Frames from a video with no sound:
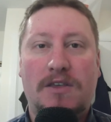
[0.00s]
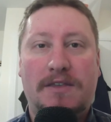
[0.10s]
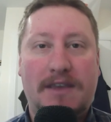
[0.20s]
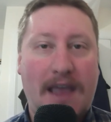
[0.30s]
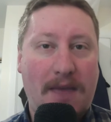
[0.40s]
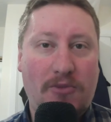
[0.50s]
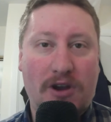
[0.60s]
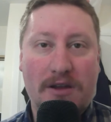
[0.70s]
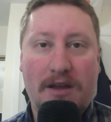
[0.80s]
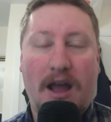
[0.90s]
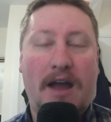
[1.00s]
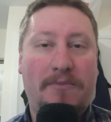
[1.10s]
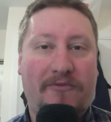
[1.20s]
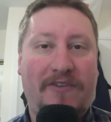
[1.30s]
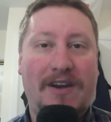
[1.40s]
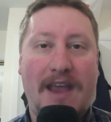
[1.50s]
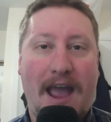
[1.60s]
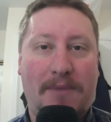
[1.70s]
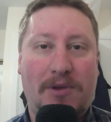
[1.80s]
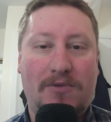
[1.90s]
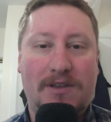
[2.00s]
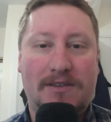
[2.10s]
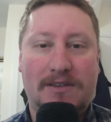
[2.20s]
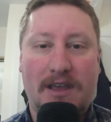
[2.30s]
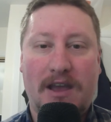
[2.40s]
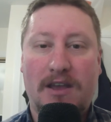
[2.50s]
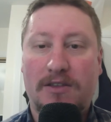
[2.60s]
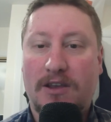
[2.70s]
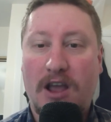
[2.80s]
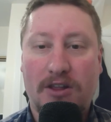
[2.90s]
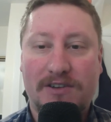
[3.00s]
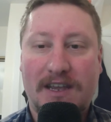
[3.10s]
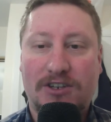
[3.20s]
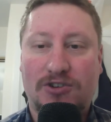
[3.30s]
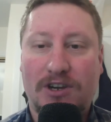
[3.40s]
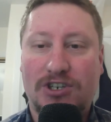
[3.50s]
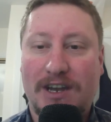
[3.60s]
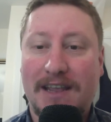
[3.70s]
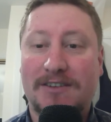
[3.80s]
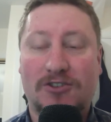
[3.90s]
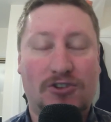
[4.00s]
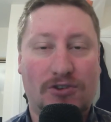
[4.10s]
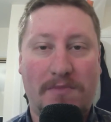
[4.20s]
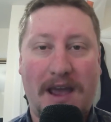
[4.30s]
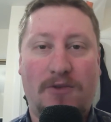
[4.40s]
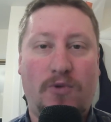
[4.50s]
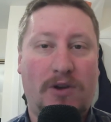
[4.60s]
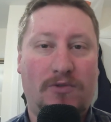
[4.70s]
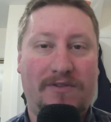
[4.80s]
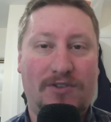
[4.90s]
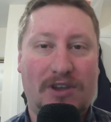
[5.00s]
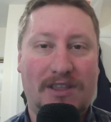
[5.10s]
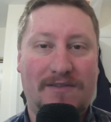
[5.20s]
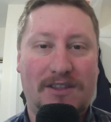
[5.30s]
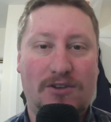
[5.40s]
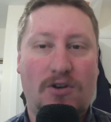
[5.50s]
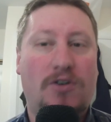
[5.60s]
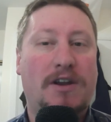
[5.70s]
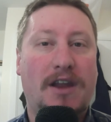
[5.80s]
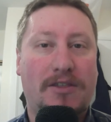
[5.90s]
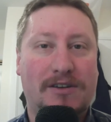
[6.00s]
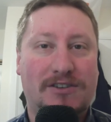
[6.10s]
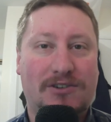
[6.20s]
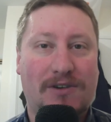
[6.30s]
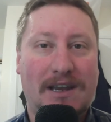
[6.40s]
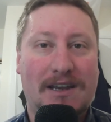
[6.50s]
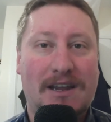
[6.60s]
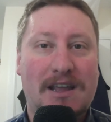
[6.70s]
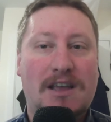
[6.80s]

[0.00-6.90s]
The camera I'm very happy with. The color saturation isn't too bad when reviewing the video on another screen.